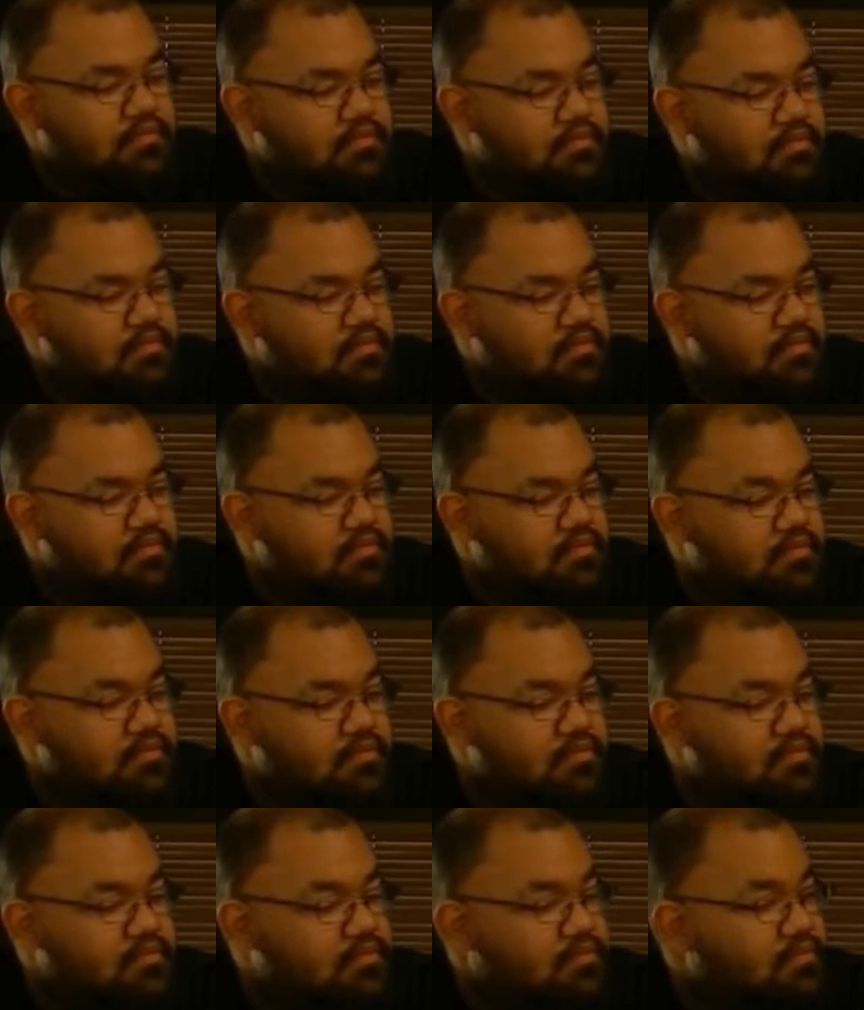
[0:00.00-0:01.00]

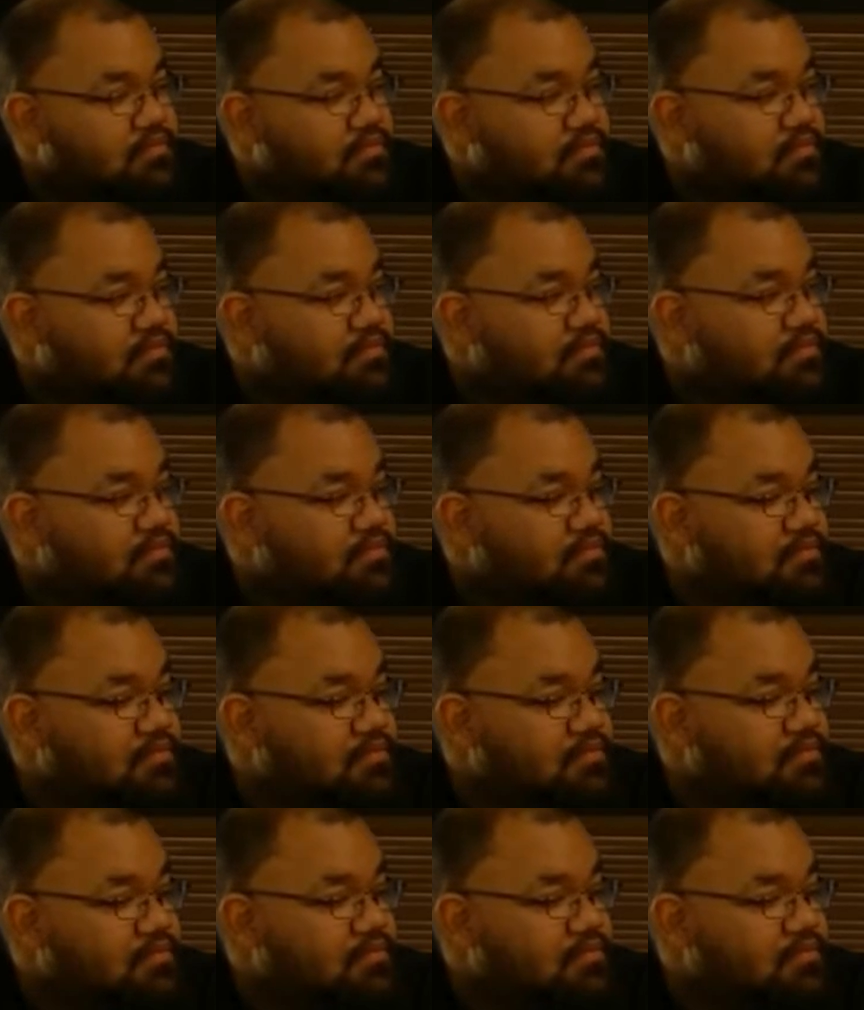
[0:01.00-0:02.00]

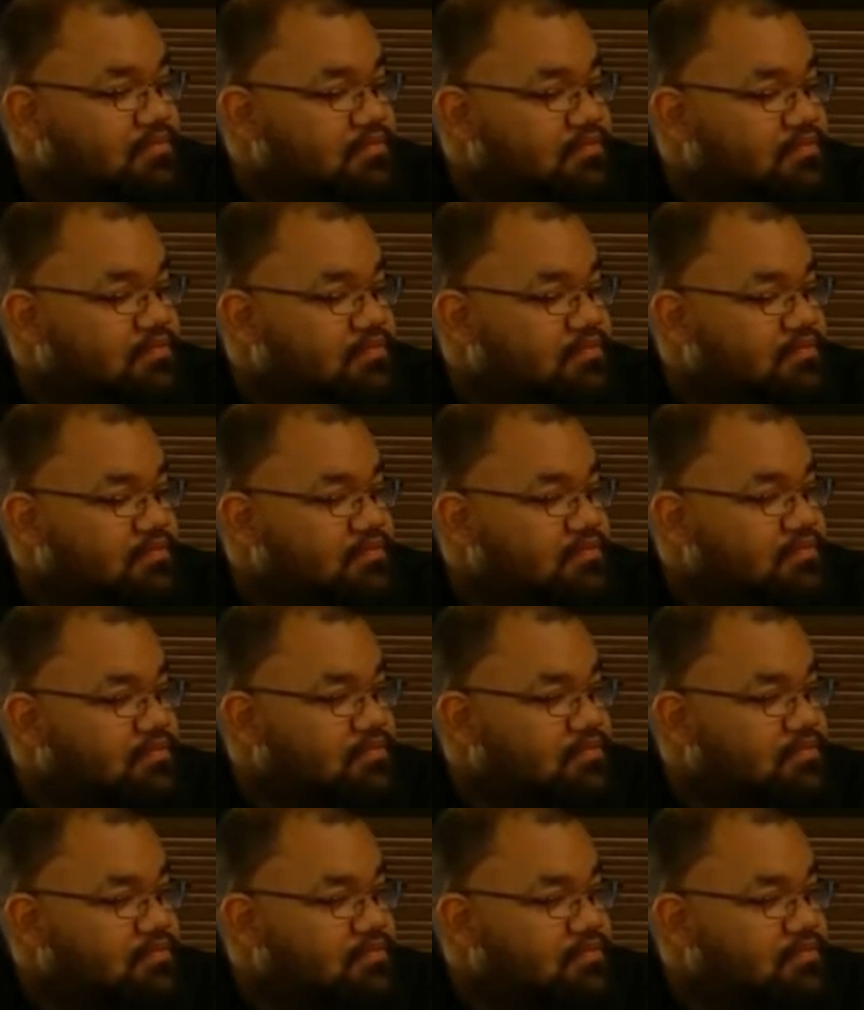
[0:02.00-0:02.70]
(silent)